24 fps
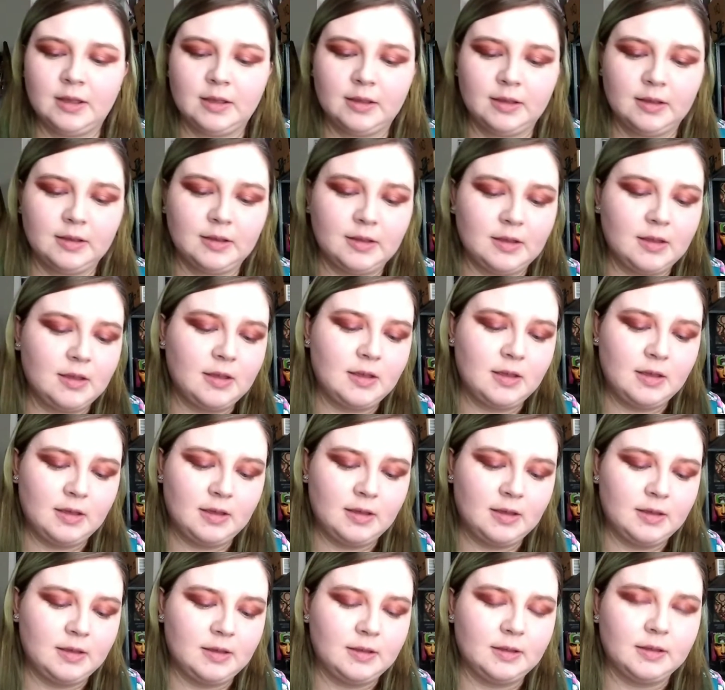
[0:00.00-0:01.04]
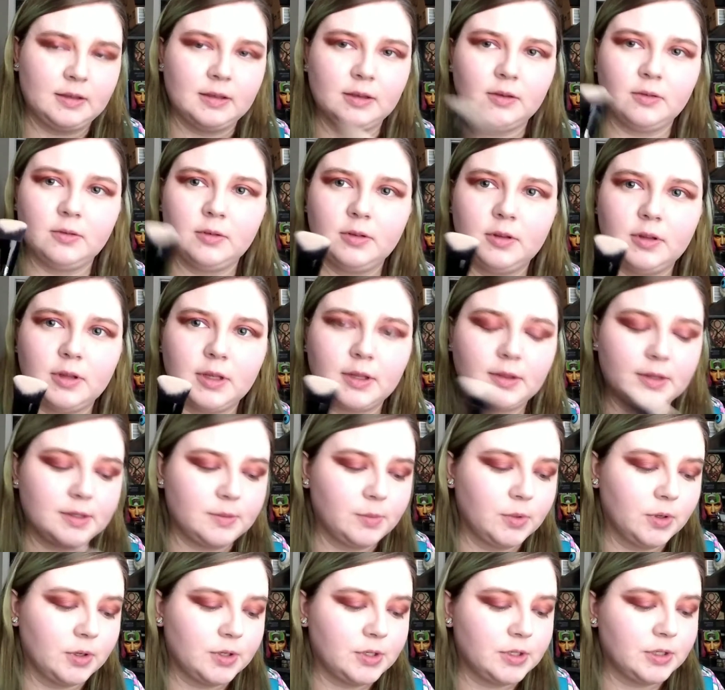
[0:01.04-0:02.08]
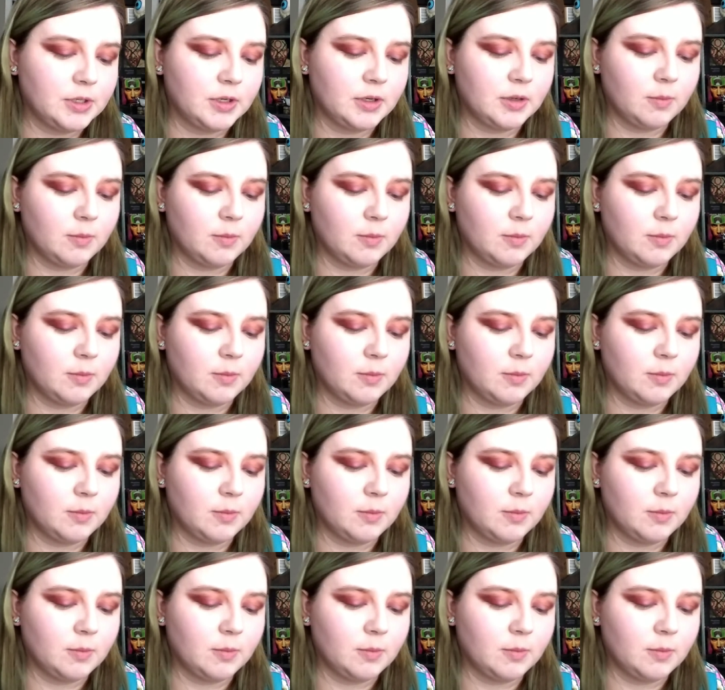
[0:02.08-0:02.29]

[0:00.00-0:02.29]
I really like this brush.